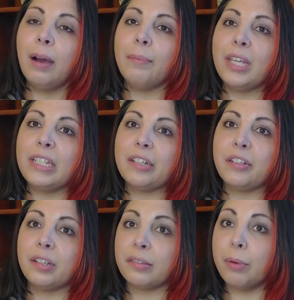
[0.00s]

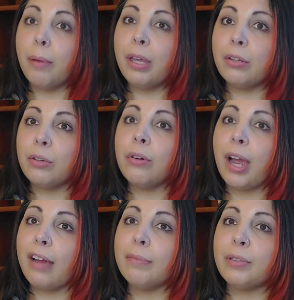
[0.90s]
Indigenous women, who
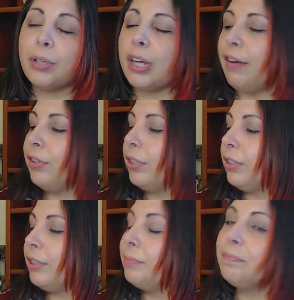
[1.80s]
have been recovered
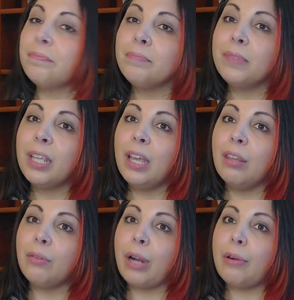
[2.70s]
in
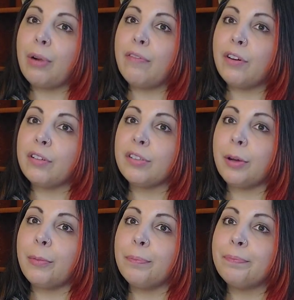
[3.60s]
the Red River, so